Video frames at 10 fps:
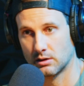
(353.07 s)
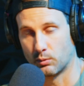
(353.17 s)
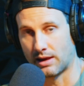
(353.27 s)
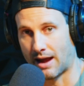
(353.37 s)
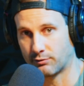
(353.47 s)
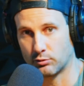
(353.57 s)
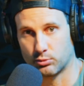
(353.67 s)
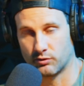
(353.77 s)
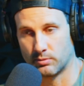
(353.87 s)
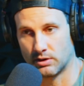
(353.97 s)
We have to
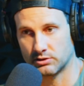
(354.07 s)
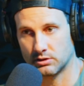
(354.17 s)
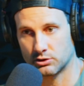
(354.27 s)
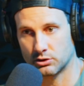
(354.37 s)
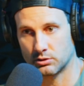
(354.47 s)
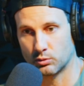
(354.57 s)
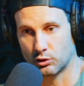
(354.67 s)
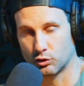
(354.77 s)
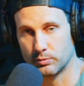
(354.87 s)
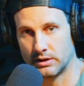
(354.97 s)
improve the musculature
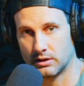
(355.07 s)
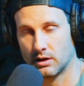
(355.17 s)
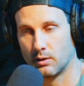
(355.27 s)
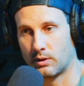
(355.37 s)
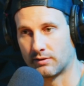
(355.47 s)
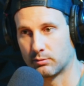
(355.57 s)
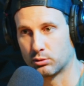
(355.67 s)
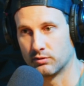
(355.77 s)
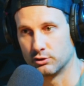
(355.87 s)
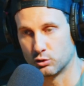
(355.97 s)
recruitment. We have to
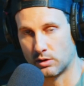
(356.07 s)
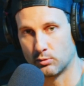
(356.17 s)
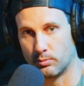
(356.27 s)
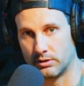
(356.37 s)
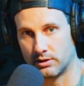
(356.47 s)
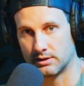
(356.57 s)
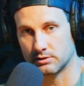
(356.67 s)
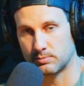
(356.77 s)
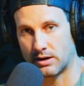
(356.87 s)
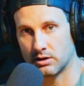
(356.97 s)
improve the joint mobility
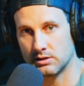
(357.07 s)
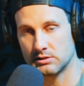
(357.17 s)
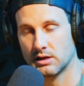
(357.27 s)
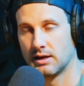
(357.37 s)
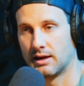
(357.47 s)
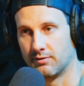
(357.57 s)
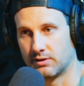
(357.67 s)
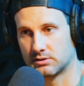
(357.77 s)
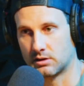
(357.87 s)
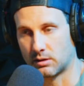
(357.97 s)
disparities and
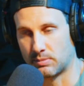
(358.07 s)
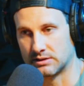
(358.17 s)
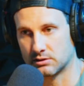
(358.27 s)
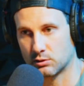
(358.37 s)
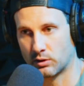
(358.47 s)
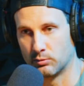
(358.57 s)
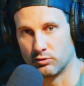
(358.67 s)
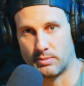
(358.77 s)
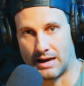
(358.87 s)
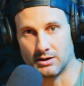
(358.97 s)
fix the compensatory movement
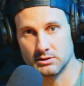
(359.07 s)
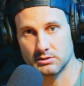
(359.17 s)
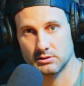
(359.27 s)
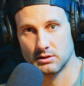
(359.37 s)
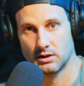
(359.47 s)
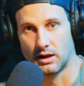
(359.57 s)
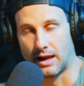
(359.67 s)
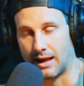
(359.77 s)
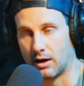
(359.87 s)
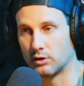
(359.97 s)
patterns.
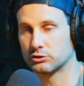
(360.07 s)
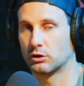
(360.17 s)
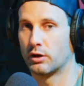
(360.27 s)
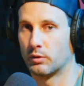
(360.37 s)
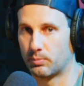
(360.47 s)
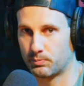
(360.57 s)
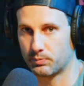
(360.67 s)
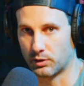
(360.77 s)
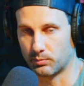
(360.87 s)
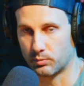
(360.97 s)
And also
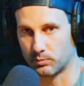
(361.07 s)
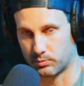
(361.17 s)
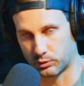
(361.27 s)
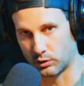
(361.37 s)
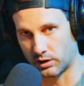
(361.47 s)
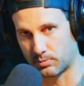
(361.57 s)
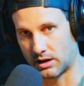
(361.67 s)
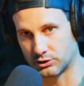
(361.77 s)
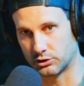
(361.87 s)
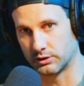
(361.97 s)
their prolonged
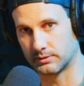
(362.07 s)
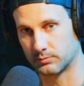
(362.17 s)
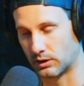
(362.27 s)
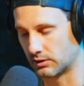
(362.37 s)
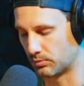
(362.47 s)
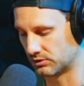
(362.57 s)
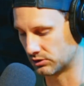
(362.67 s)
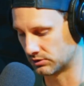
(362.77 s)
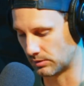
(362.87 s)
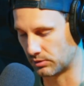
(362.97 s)
posturing, right? Their
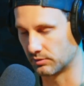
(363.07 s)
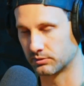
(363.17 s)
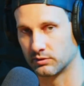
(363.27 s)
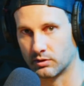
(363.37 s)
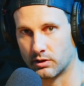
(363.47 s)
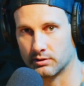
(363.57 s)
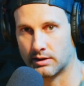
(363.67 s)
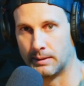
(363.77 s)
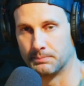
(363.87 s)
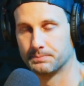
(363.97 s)
positions they put themselves all the time.